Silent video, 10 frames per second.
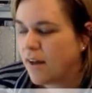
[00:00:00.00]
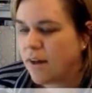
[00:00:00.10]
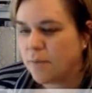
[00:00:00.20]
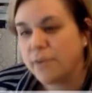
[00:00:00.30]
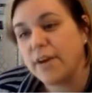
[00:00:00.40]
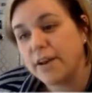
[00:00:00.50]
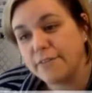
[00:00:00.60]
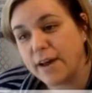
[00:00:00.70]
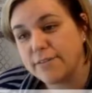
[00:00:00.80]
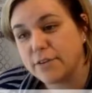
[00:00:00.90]
Um, we've got a
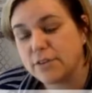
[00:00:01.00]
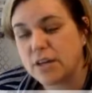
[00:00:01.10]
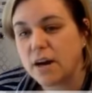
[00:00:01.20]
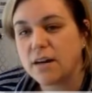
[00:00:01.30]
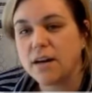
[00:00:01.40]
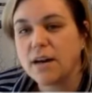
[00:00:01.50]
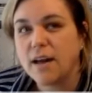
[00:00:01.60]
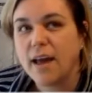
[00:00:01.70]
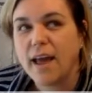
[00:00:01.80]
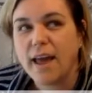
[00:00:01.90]
five year old daughter,
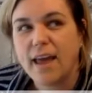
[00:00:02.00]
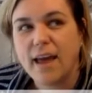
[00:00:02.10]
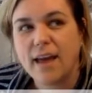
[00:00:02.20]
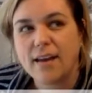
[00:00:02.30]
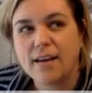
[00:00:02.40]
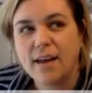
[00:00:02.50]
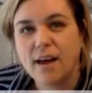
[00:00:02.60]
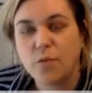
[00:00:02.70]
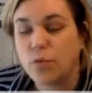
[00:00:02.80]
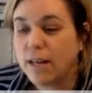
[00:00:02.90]
and
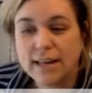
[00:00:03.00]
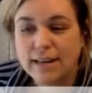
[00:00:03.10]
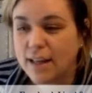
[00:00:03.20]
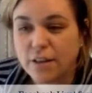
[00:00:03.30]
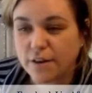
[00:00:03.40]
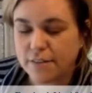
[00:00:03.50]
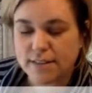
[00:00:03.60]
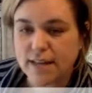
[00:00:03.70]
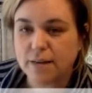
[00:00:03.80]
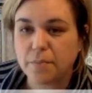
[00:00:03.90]
um, we neither of
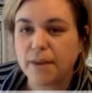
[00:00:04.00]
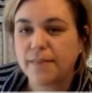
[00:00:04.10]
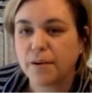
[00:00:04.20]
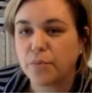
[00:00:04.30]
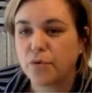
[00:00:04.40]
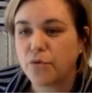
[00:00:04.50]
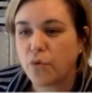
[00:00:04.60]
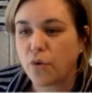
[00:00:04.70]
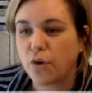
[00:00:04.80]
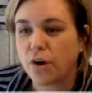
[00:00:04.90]
us had been there
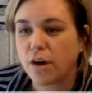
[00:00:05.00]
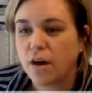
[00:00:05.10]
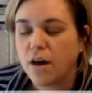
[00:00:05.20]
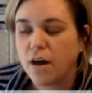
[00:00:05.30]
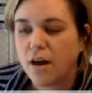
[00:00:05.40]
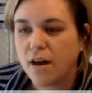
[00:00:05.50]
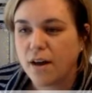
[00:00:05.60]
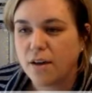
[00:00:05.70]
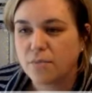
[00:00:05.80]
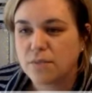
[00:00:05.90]
before.
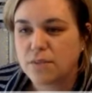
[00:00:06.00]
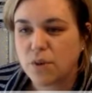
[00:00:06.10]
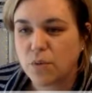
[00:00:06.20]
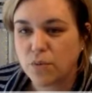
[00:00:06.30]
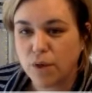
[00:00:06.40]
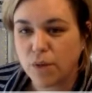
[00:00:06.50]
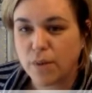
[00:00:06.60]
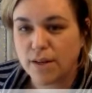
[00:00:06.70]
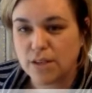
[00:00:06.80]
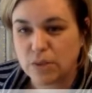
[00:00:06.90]
Um, so we really
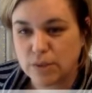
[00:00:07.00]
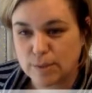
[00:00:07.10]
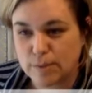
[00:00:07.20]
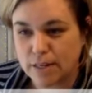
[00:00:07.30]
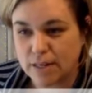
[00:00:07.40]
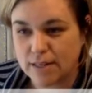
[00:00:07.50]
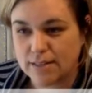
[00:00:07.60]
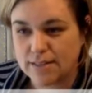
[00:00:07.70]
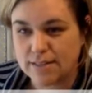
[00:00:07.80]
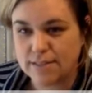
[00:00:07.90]
wanted to
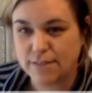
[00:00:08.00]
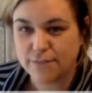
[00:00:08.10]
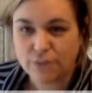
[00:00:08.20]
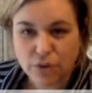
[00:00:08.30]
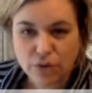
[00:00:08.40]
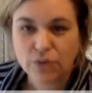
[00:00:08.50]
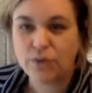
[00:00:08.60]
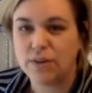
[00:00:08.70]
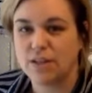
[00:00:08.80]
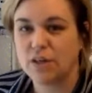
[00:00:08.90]
experience the
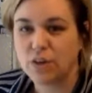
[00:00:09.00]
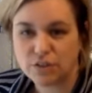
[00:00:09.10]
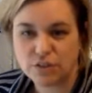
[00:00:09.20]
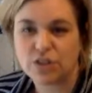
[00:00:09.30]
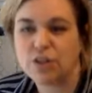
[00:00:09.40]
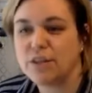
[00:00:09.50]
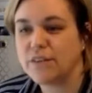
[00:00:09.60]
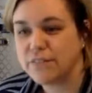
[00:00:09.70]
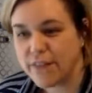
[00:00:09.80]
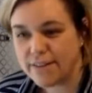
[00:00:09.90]
food and the culture and
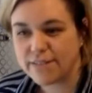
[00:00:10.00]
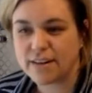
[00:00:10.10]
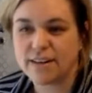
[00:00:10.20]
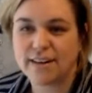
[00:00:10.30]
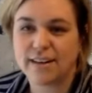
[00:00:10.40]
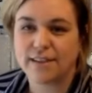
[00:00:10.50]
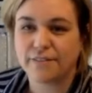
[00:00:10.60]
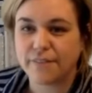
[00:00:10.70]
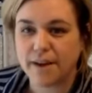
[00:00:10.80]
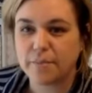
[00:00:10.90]
the flavor and the
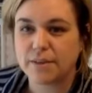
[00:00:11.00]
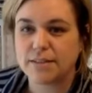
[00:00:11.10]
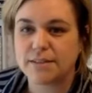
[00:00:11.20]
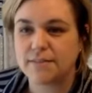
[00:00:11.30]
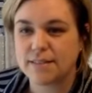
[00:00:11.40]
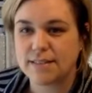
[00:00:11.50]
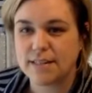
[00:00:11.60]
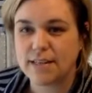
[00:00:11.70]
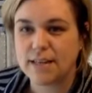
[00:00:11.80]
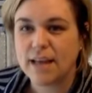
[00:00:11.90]
vibrance of the
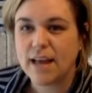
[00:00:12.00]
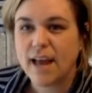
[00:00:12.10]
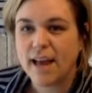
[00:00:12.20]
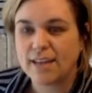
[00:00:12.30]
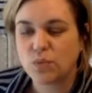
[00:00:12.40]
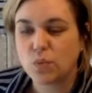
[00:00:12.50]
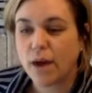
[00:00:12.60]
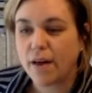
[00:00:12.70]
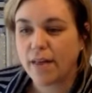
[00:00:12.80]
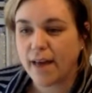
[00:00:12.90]
city, as
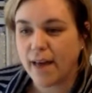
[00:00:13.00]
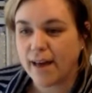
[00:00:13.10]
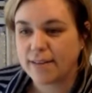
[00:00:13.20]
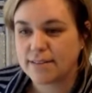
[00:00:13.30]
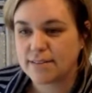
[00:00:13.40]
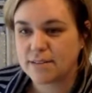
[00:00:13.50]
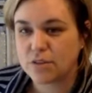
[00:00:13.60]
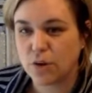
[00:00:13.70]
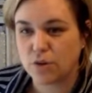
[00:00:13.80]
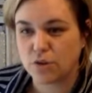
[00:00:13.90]
well as
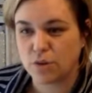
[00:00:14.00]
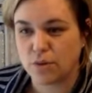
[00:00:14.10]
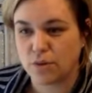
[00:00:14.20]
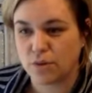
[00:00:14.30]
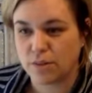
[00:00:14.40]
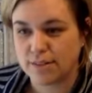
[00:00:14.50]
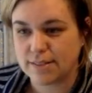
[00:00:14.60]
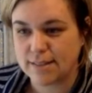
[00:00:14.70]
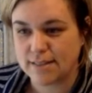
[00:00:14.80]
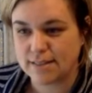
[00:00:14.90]
go to a New Orleans
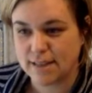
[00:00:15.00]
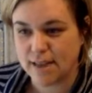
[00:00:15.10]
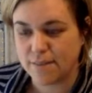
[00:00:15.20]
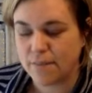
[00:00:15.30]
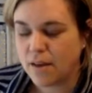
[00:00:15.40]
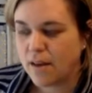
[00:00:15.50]
Saints game.